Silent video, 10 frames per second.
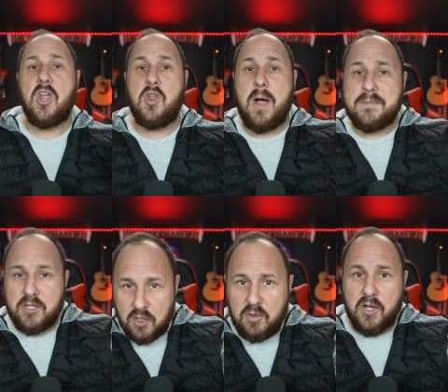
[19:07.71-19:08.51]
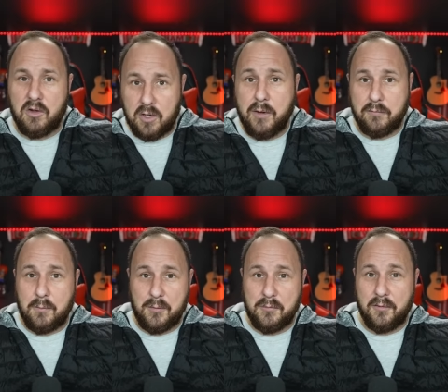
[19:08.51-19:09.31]
You absolutely are looking for
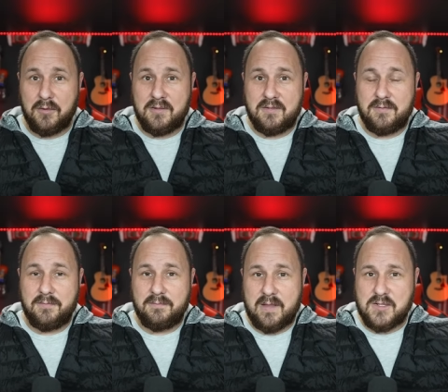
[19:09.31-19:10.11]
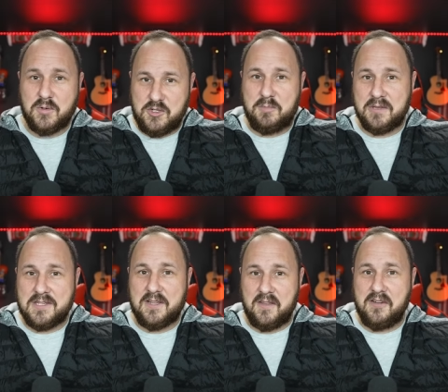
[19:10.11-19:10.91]
approval. That's what you put
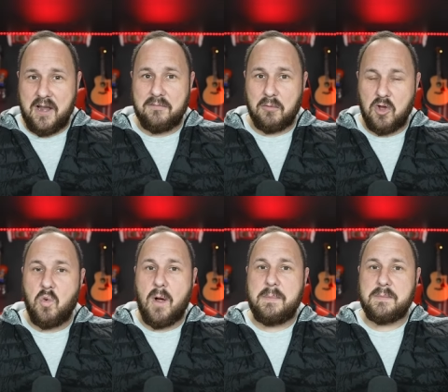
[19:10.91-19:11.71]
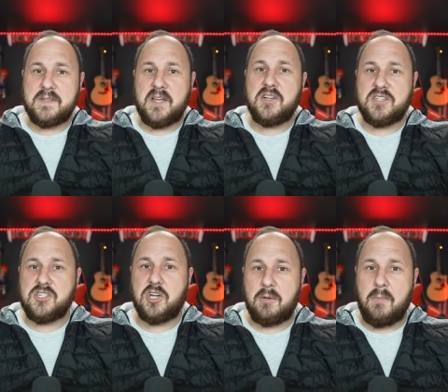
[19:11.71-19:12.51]
this on the internet for. You want people to say you're
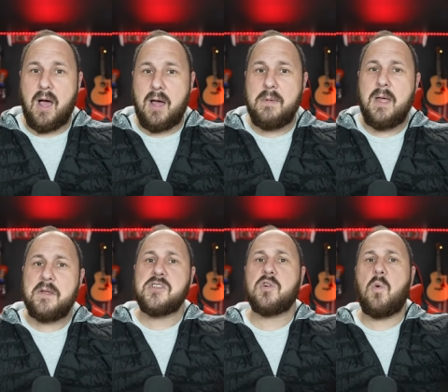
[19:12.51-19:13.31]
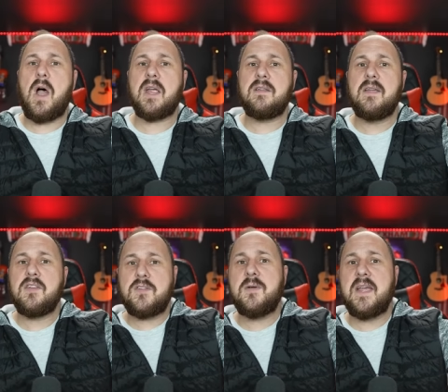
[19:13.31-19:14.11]
such a good mom because you're walking
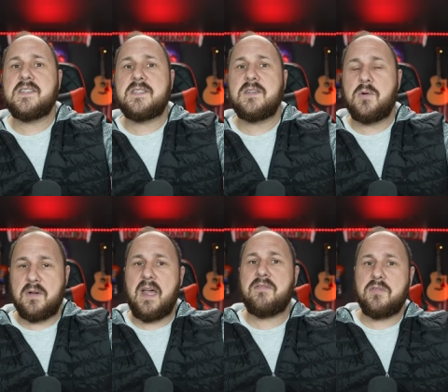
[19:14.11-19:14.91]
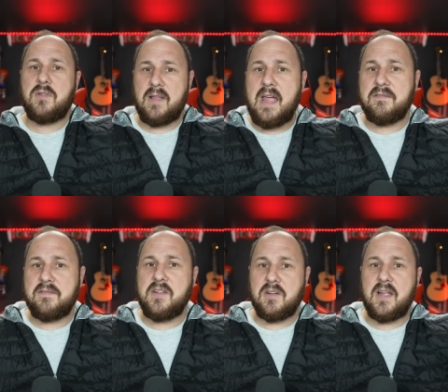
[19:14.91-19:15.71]
two kids who are deaf through the life
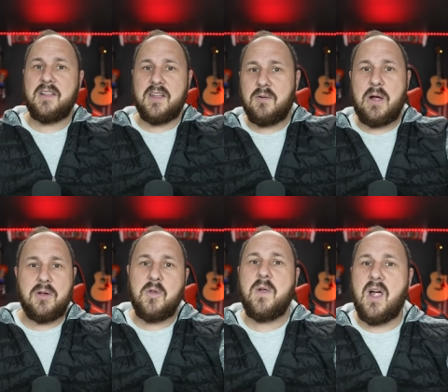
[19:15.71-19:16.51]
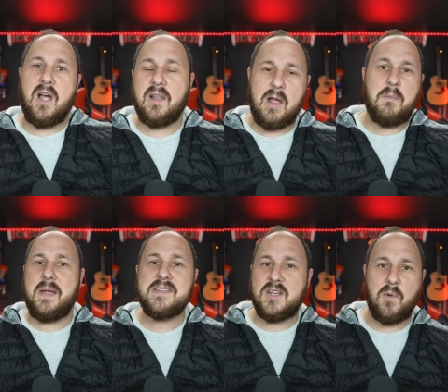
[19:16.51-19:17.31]
and you're like, look at how good we are and how
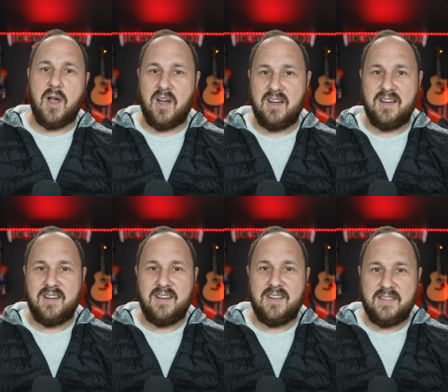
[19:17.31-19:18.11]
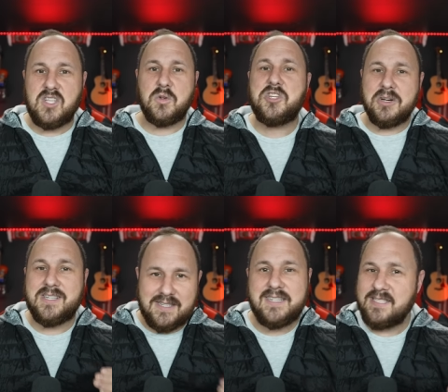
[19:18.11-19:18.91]
amazing we are. That's what you're
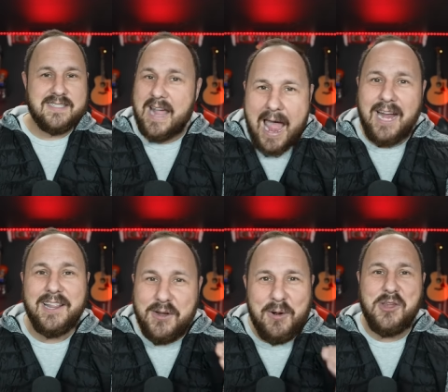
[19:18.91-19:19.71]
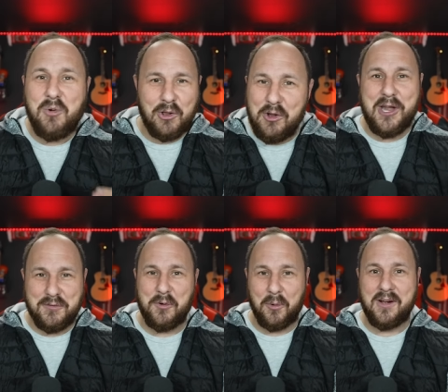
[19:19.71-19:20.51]
that's exactly what you are looking
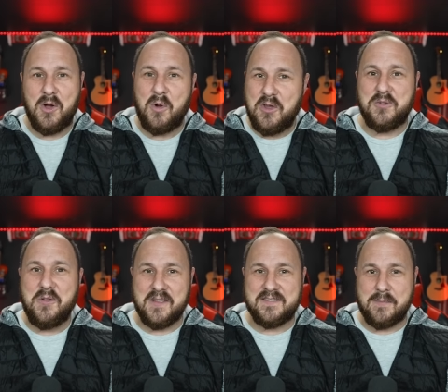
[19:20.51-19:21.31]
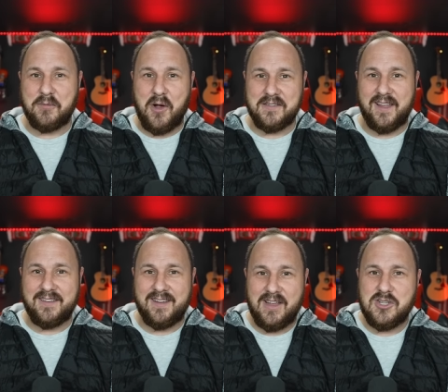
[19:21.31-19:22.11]
for when you do this type of
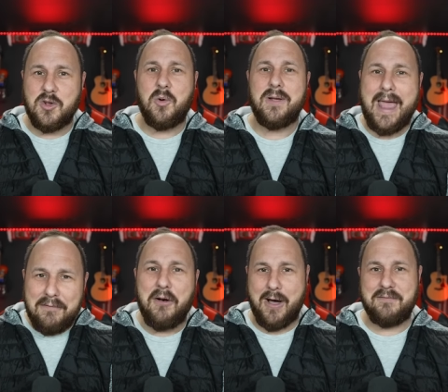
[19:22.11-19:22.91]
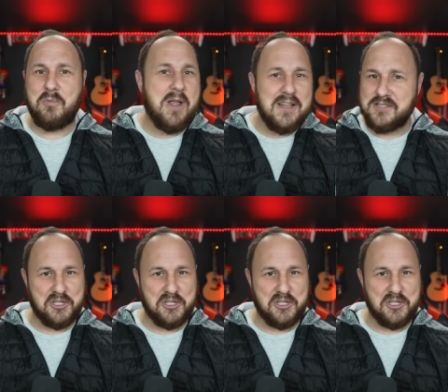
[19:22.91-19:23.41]
content. So F off. We're not